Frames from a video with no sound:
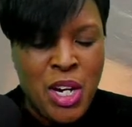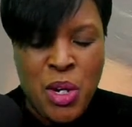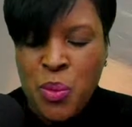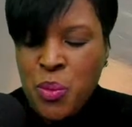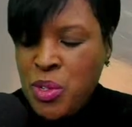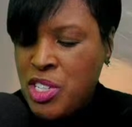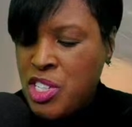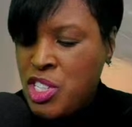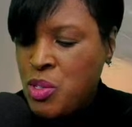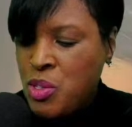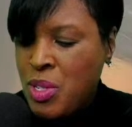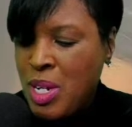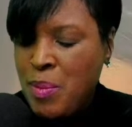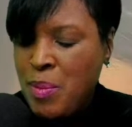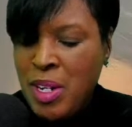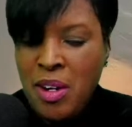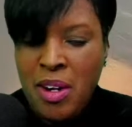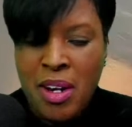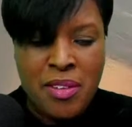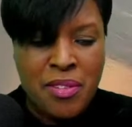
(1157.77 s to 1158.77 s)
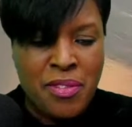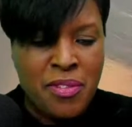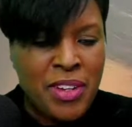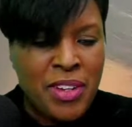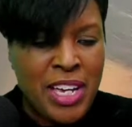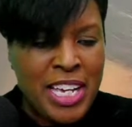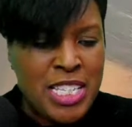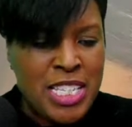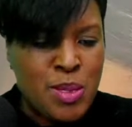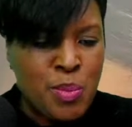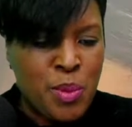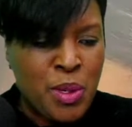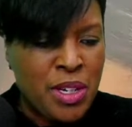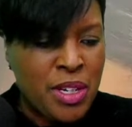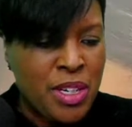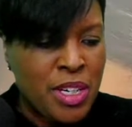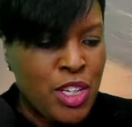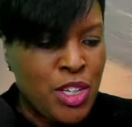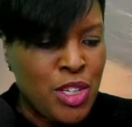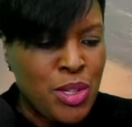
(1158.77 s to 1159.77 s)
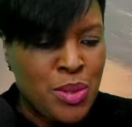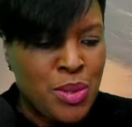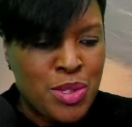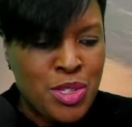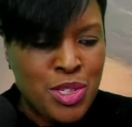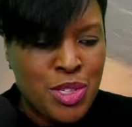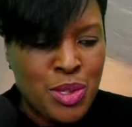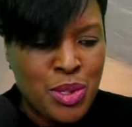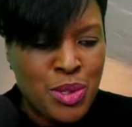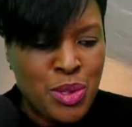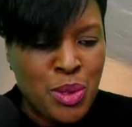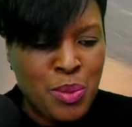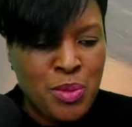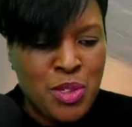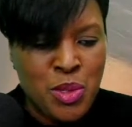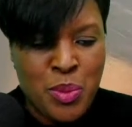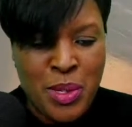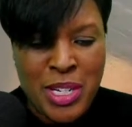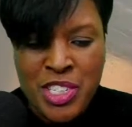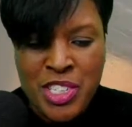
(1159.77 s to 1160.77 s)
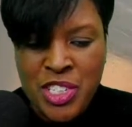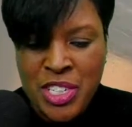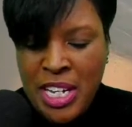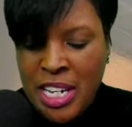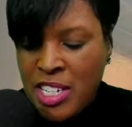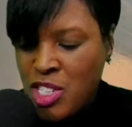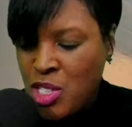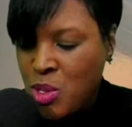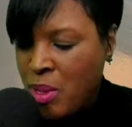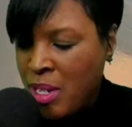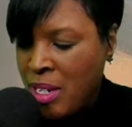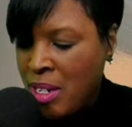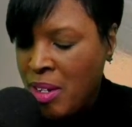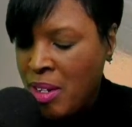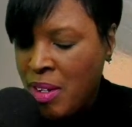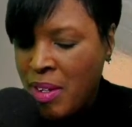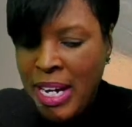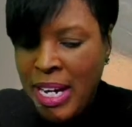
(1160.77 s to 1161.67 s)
We're streaming on Facebook, YouTube, Twitch, and Twitter,